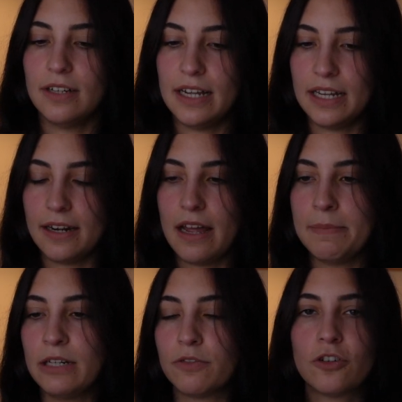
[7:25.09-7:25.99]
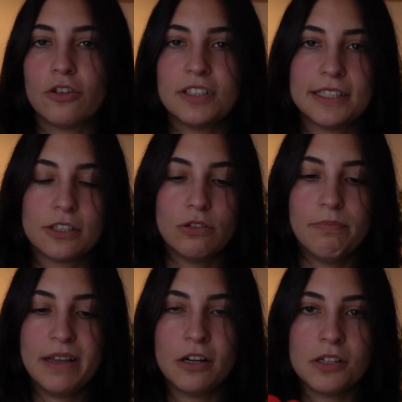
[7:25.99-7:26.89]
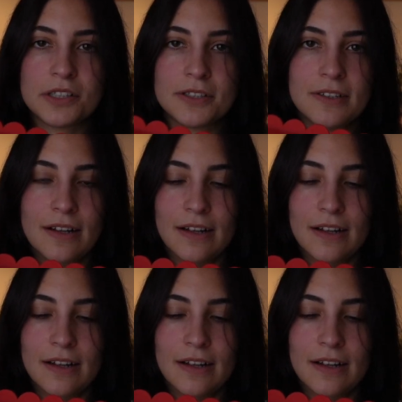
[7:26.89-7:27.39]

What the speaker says: And I mean, of course it's good because